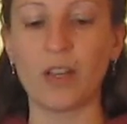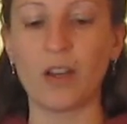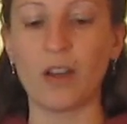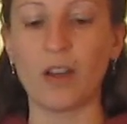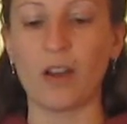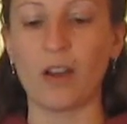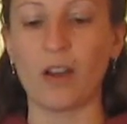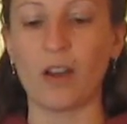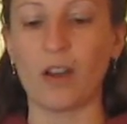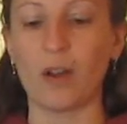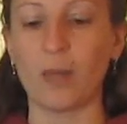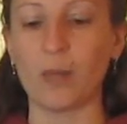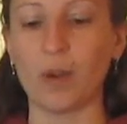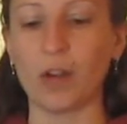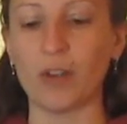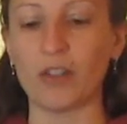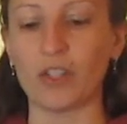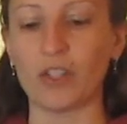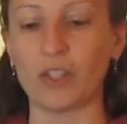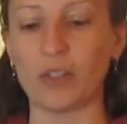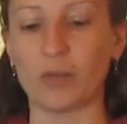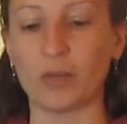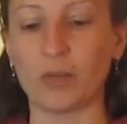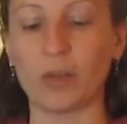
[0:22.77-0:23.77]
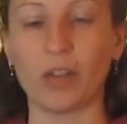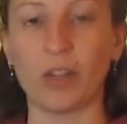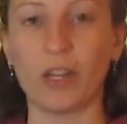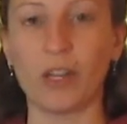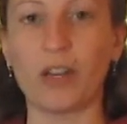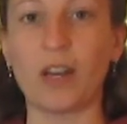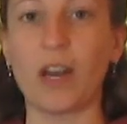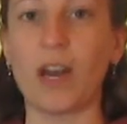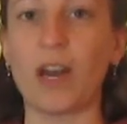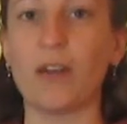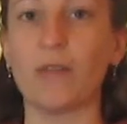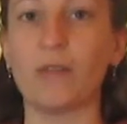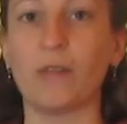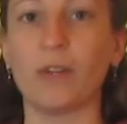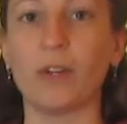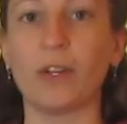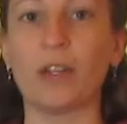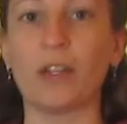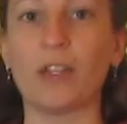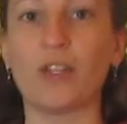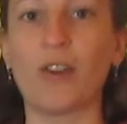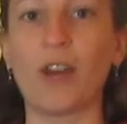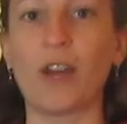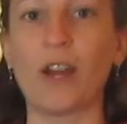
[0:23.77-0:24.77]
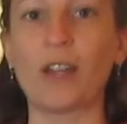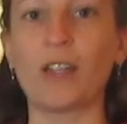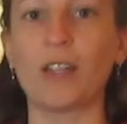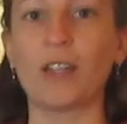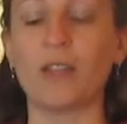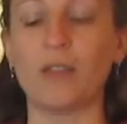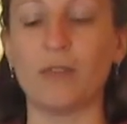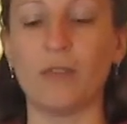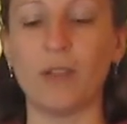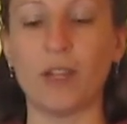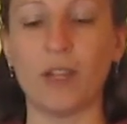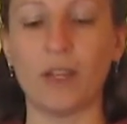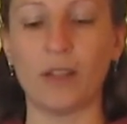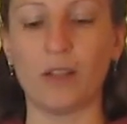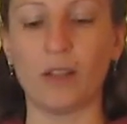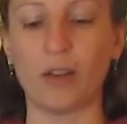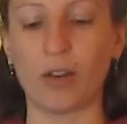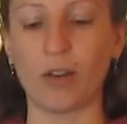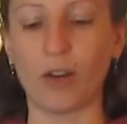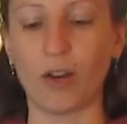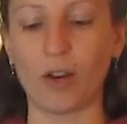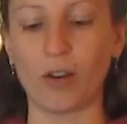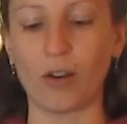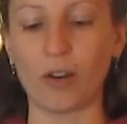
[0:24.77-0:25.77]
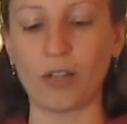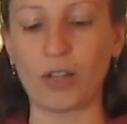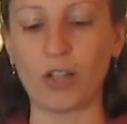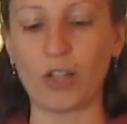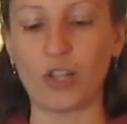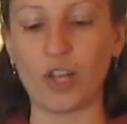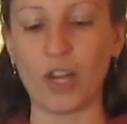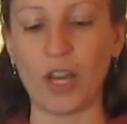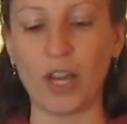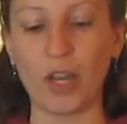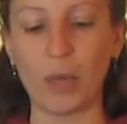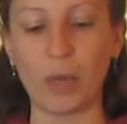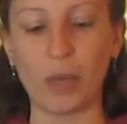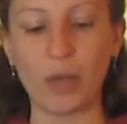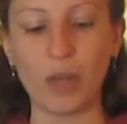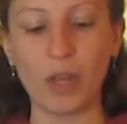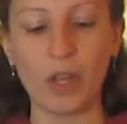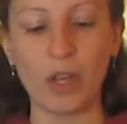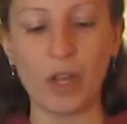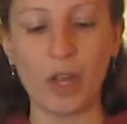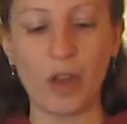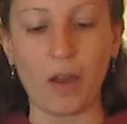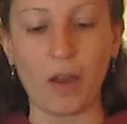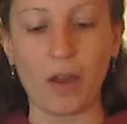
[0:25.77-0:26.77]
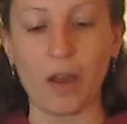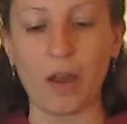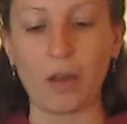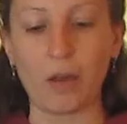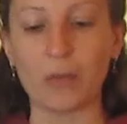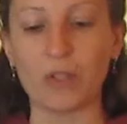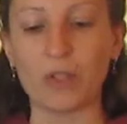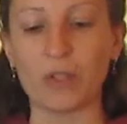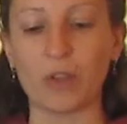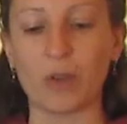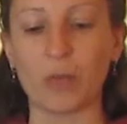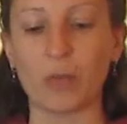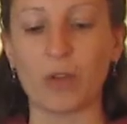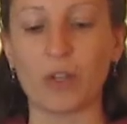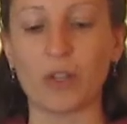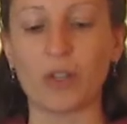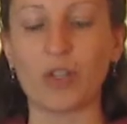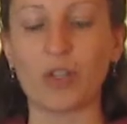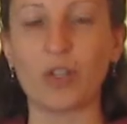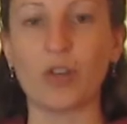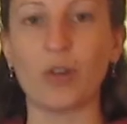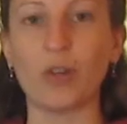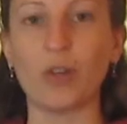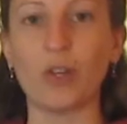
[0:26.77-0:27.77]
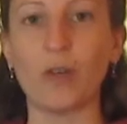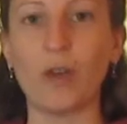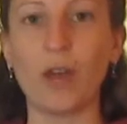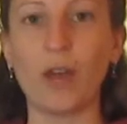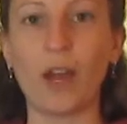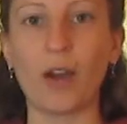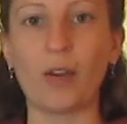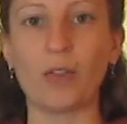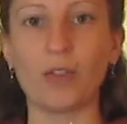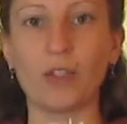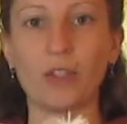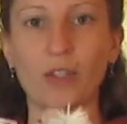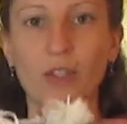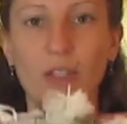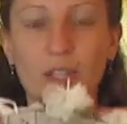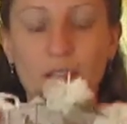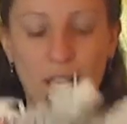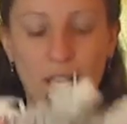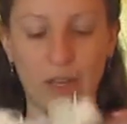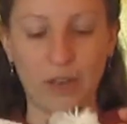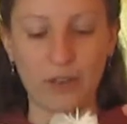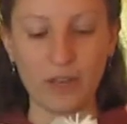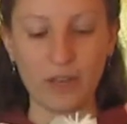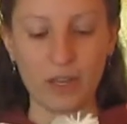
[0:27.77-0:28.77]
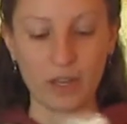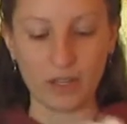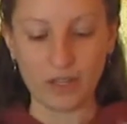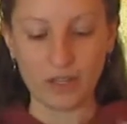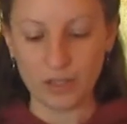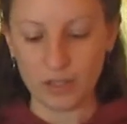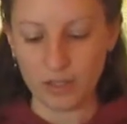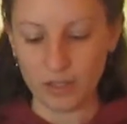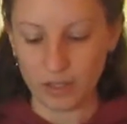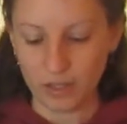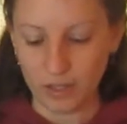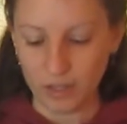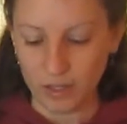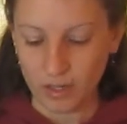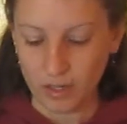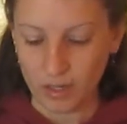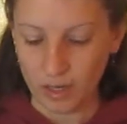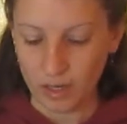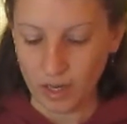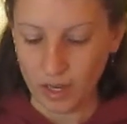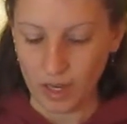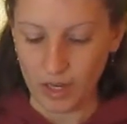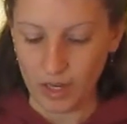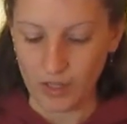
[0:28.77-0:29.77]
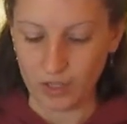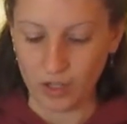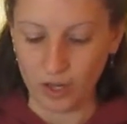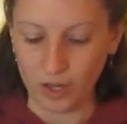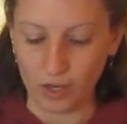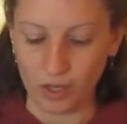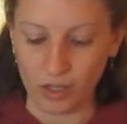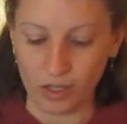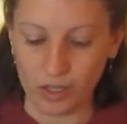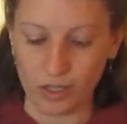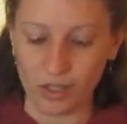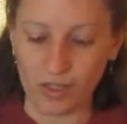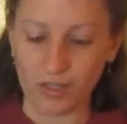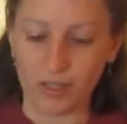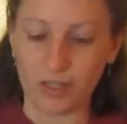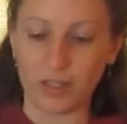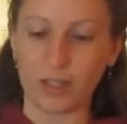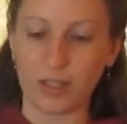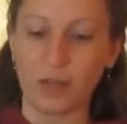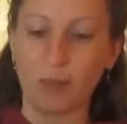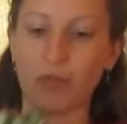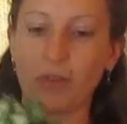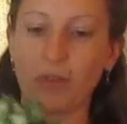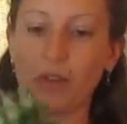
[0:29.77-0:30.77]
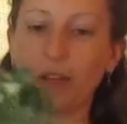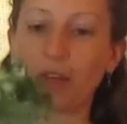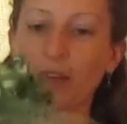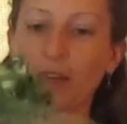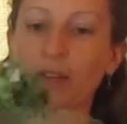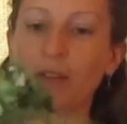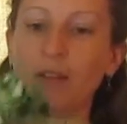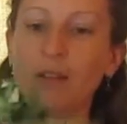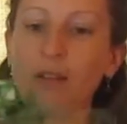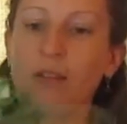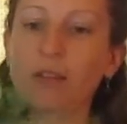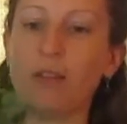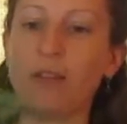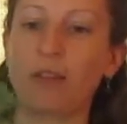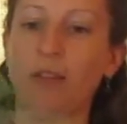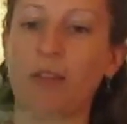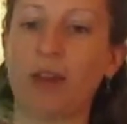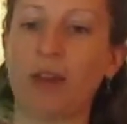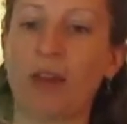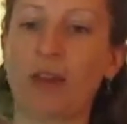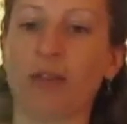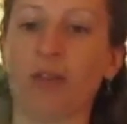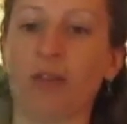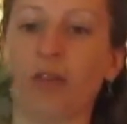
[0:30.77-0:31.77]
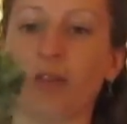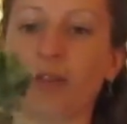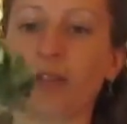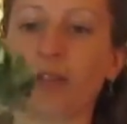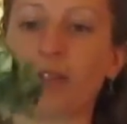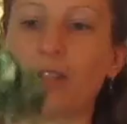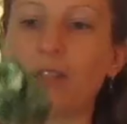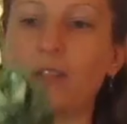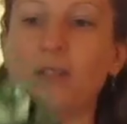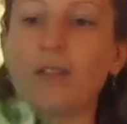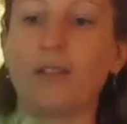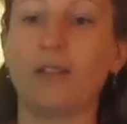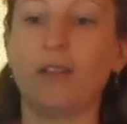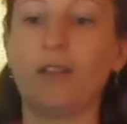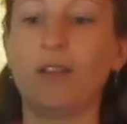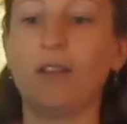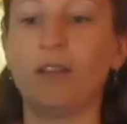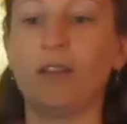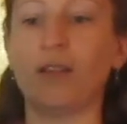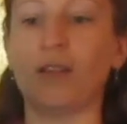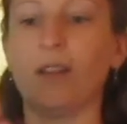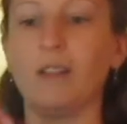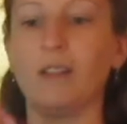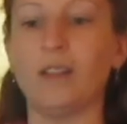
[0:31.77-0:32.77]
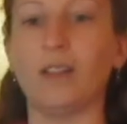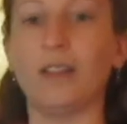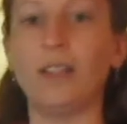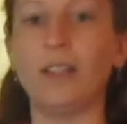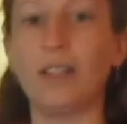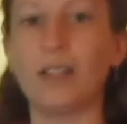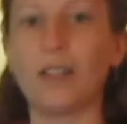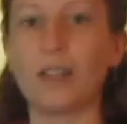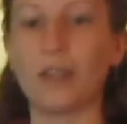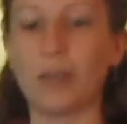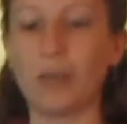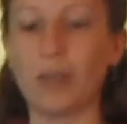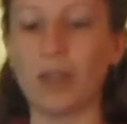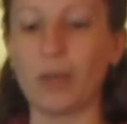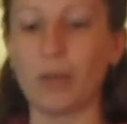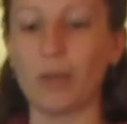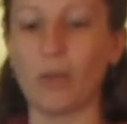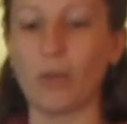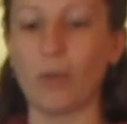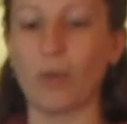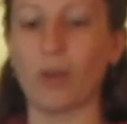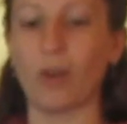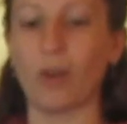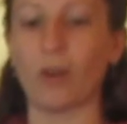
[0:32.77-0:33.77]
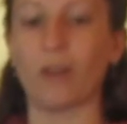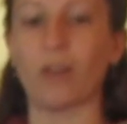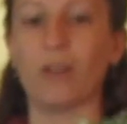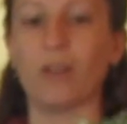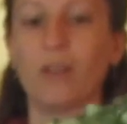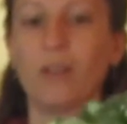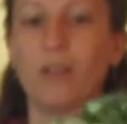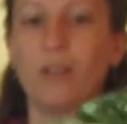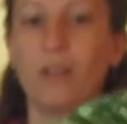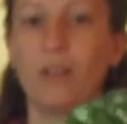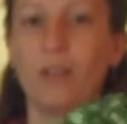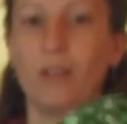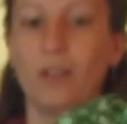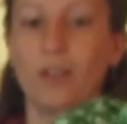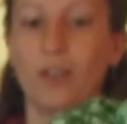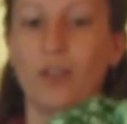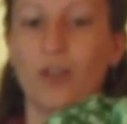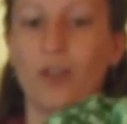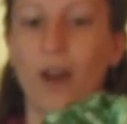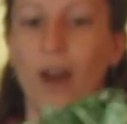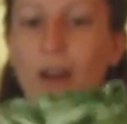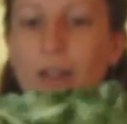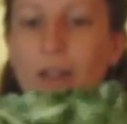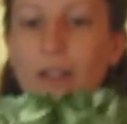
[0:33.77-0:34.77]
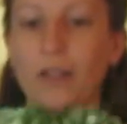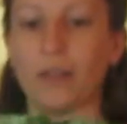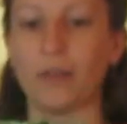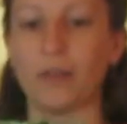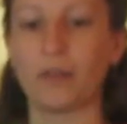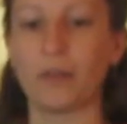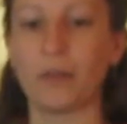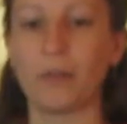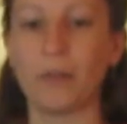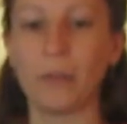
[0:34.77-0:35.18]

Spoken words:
are just really not very attractive in their current shape. So I'm going to show you how to take this and turn it into something that looks a little bit more attractive.